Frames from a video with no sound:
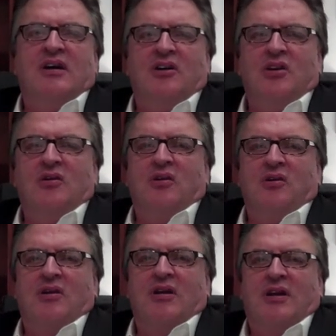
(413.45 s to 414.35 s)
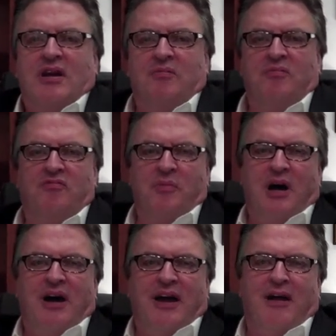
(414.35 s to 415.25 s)
you're going to come from a
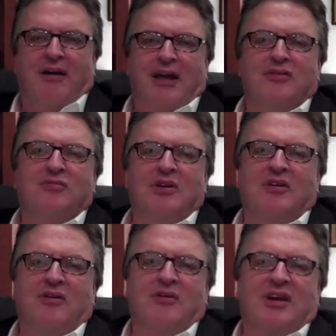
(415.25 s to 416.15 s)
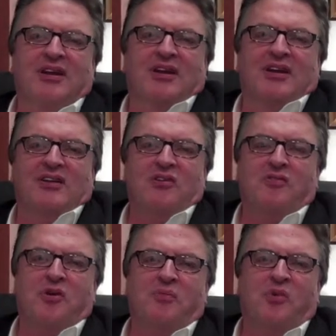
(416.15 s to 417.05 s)
higher height, and you've
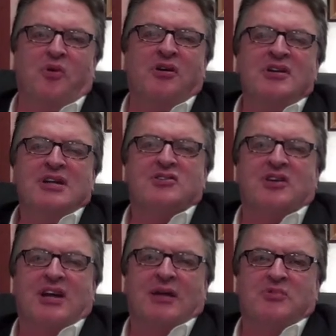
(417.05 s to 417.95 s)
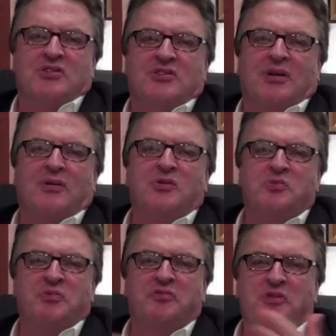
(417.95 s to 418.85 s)
got more synapses to lose
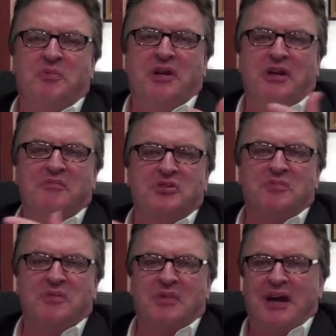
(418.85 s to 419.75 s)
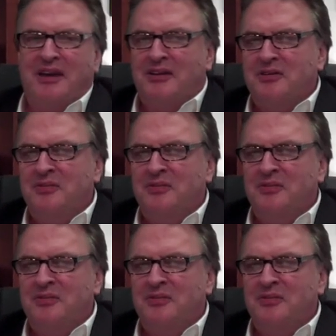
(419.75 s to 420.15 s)
before you become symptomatic.